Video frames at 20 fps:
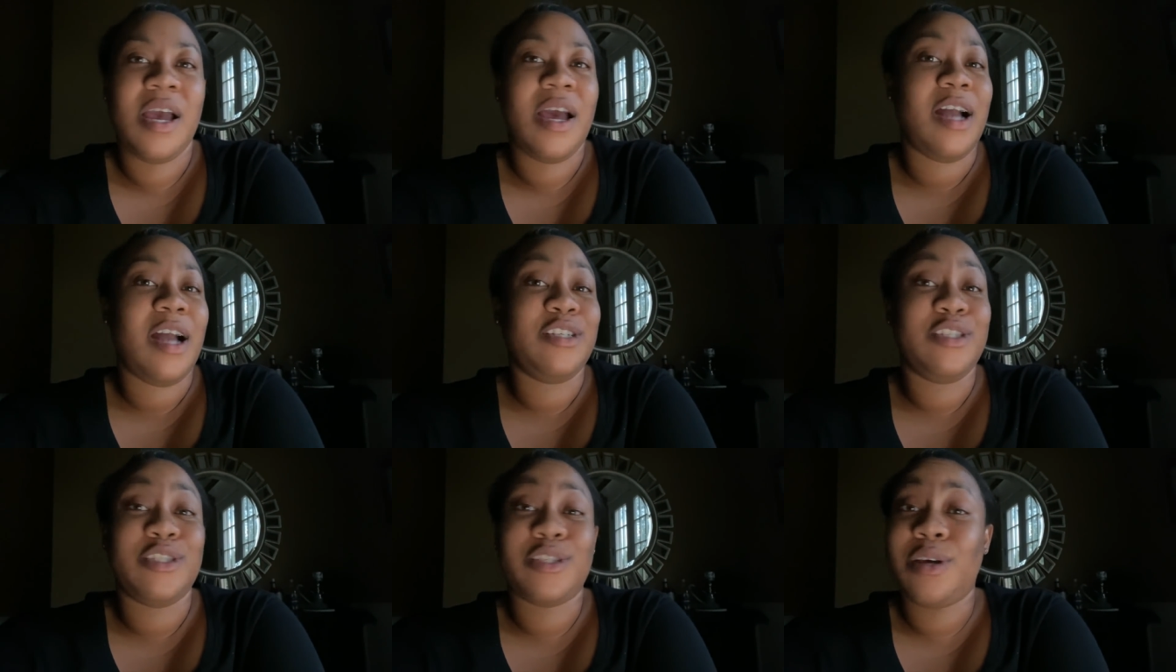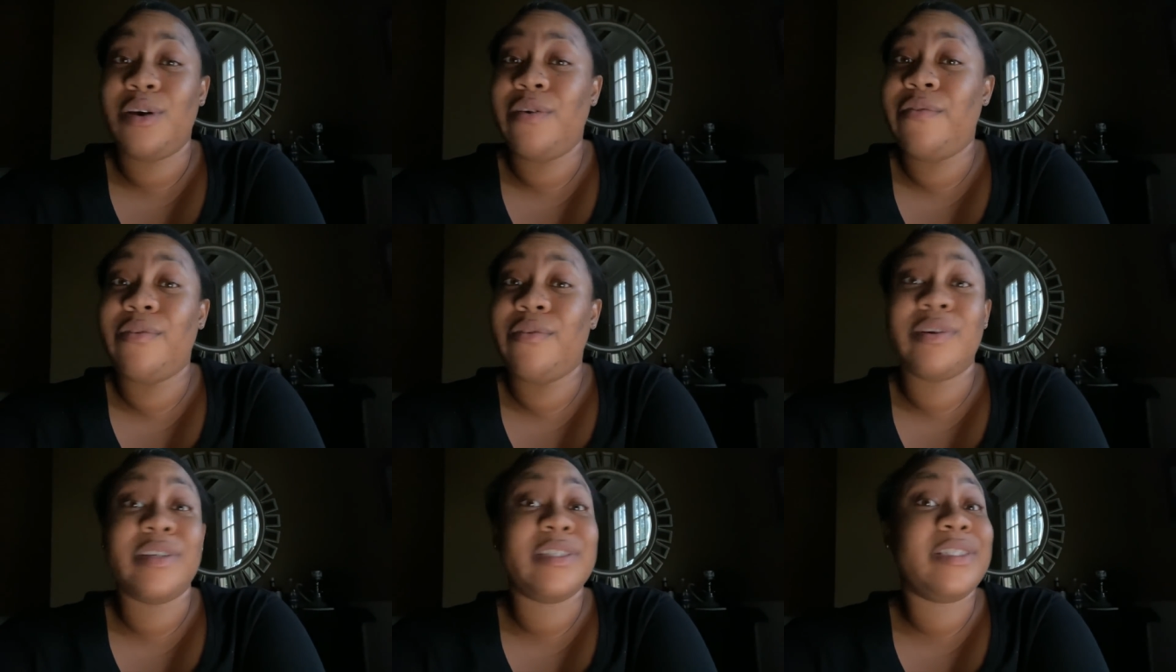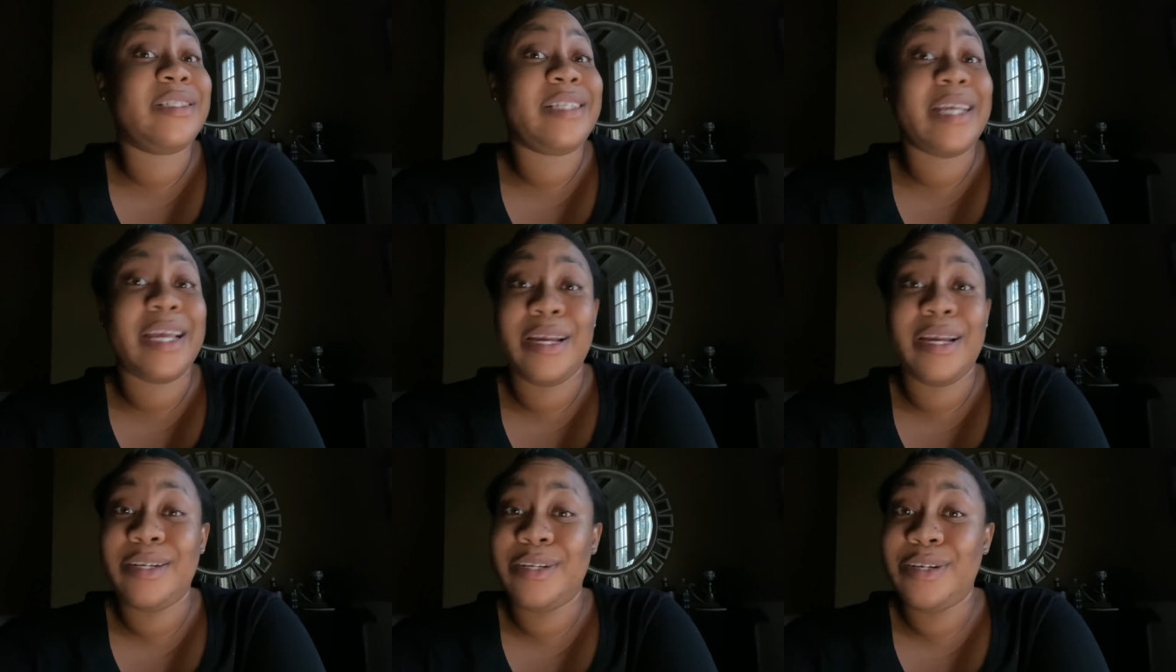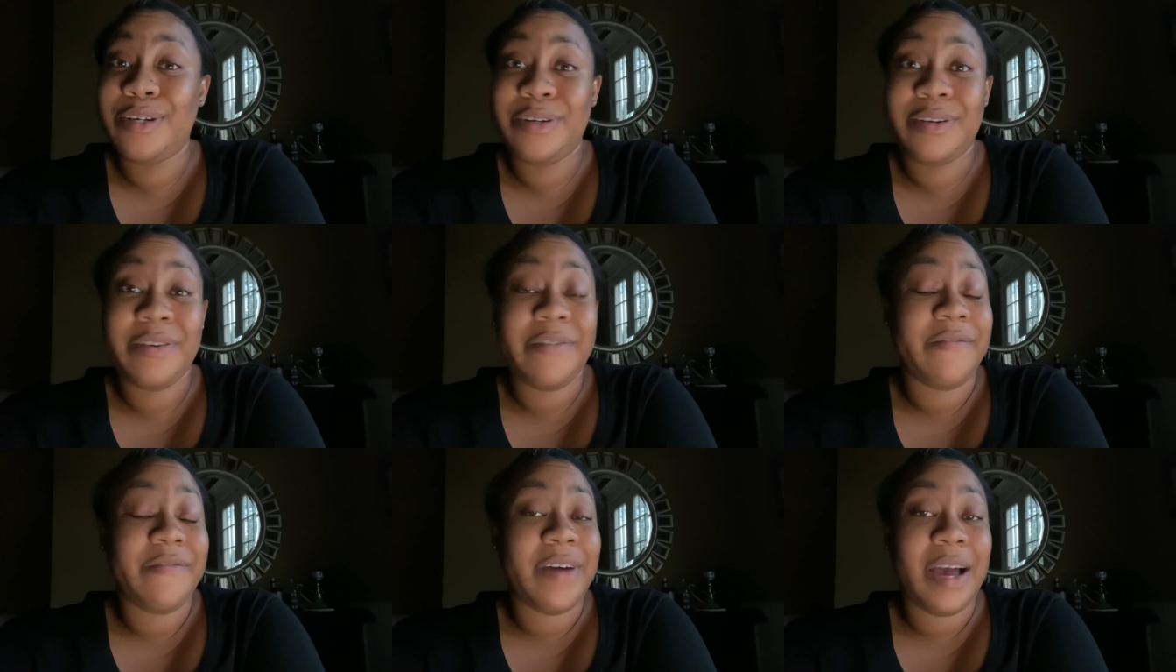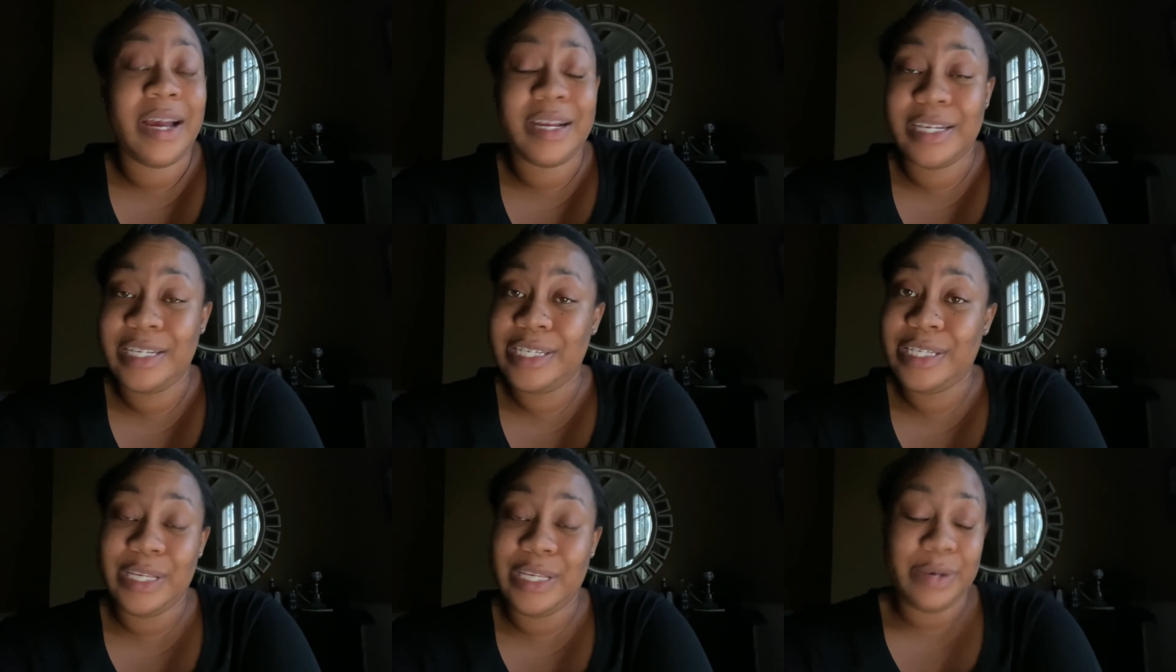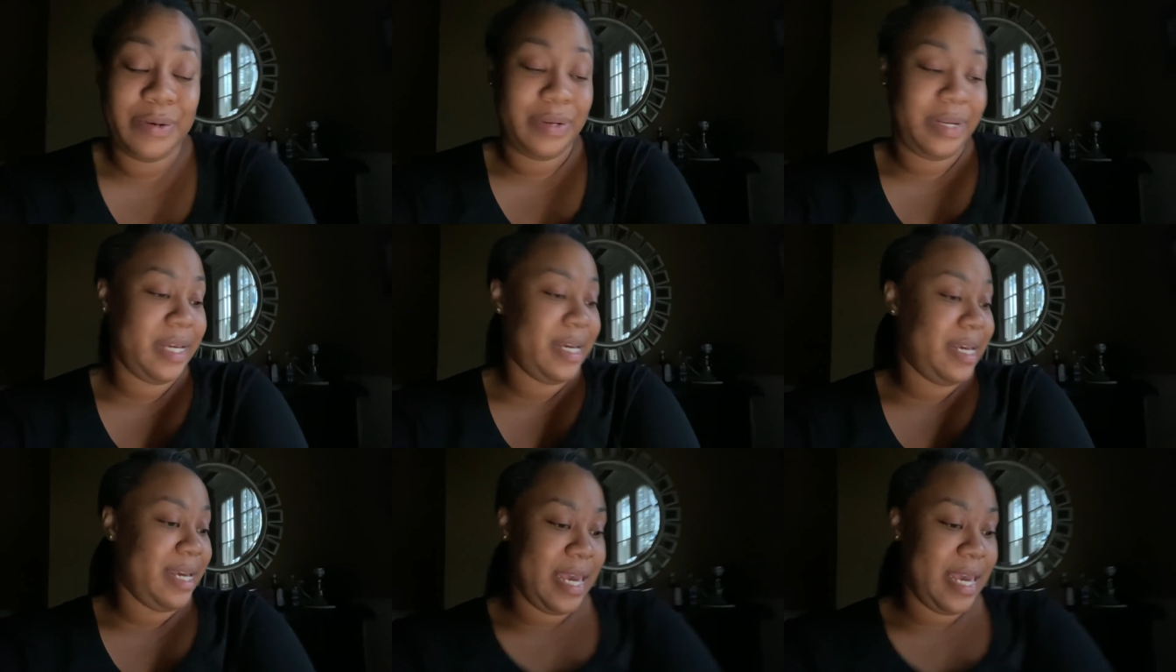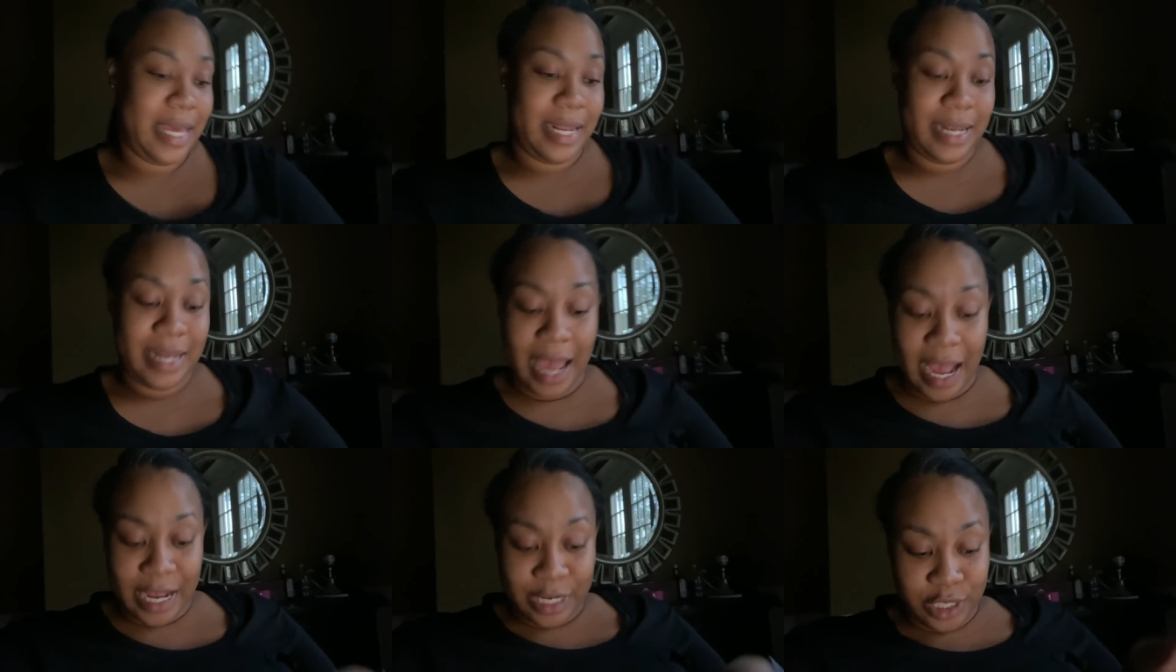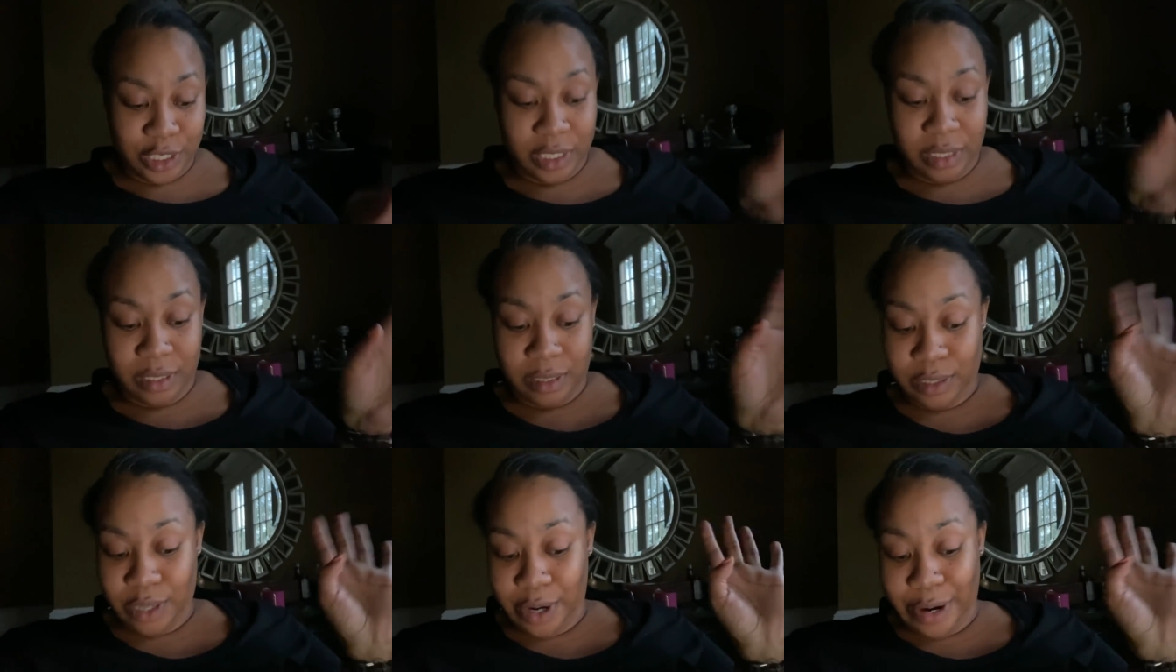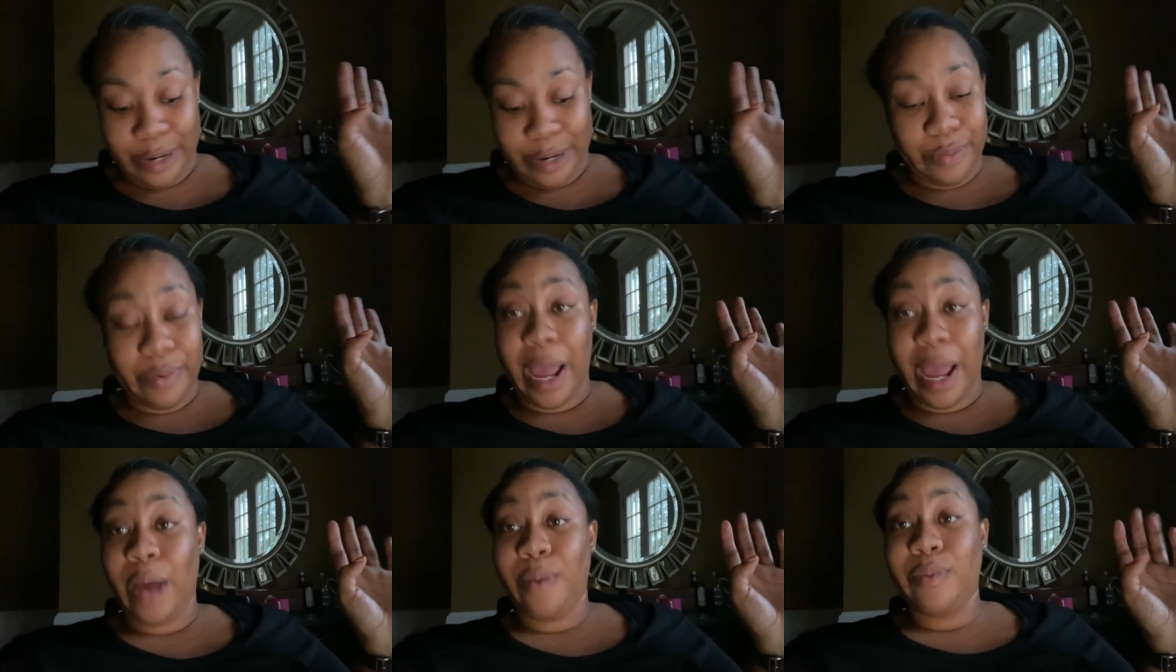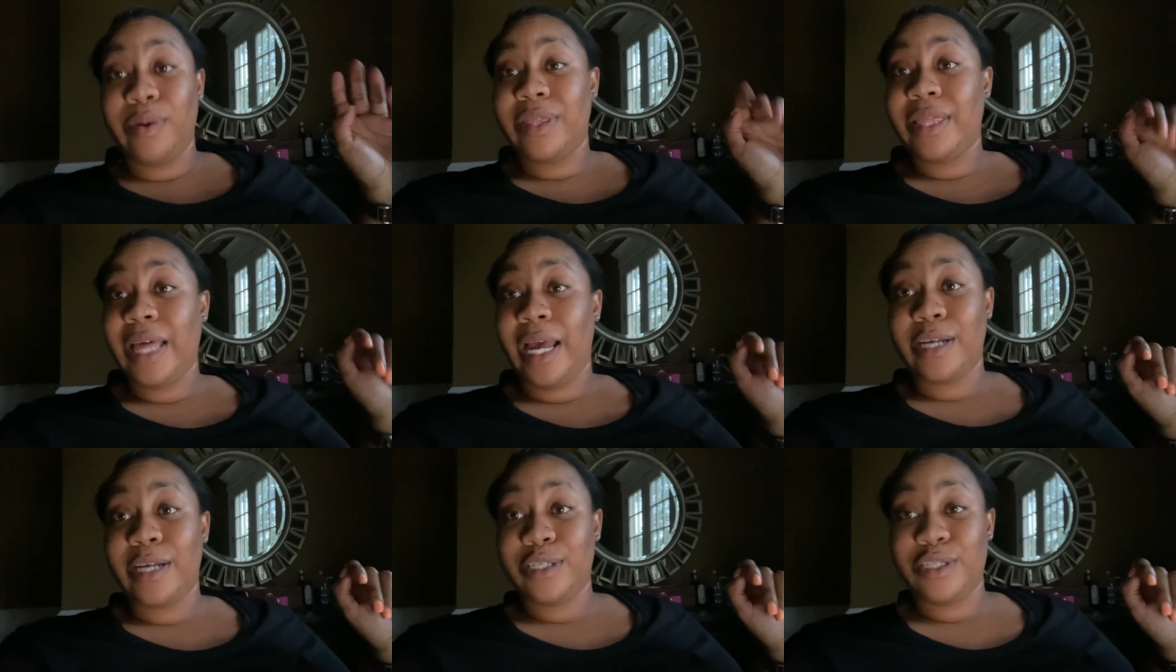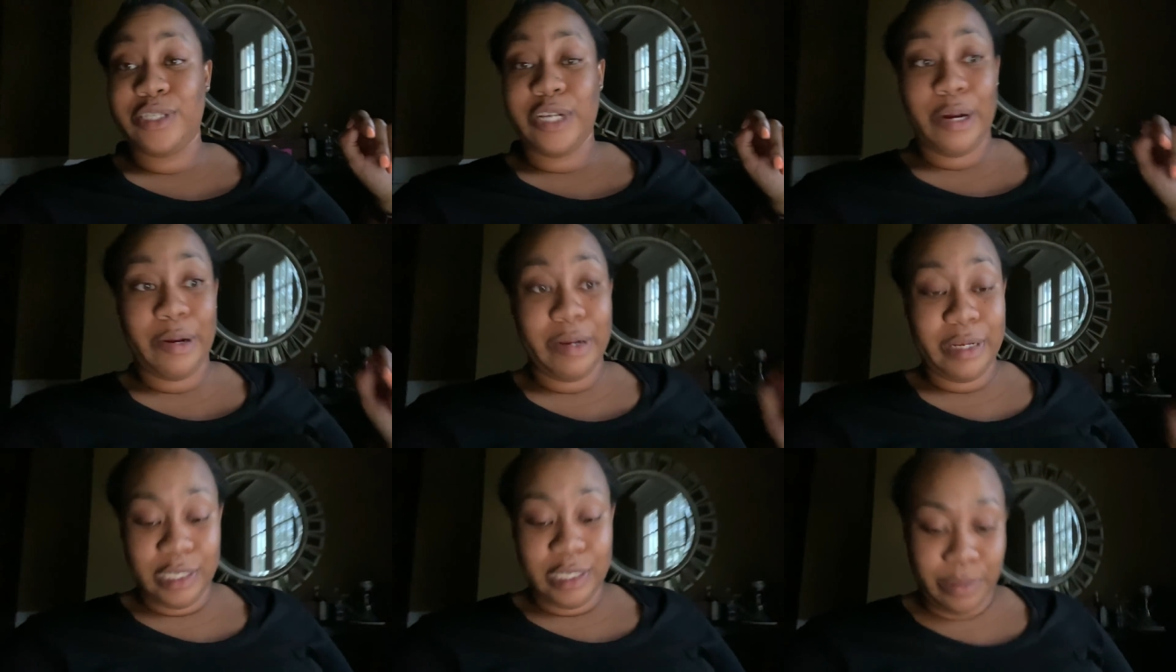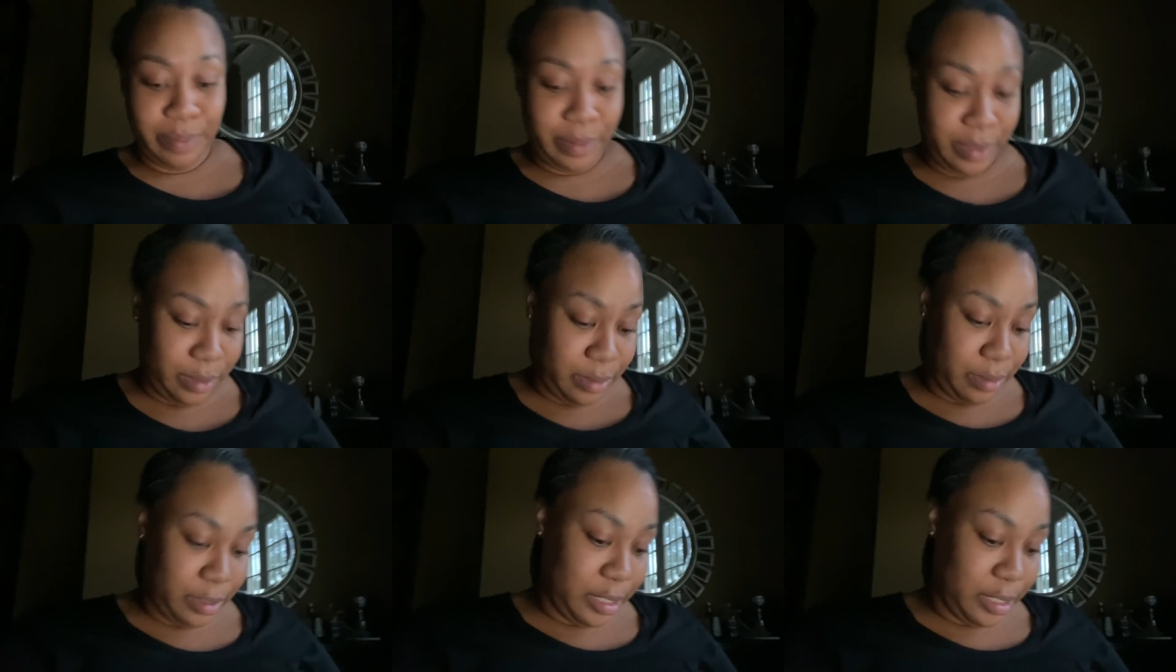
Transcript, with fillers: I just go for a standard vodka soda and I just stir it around with like a stirring spoon.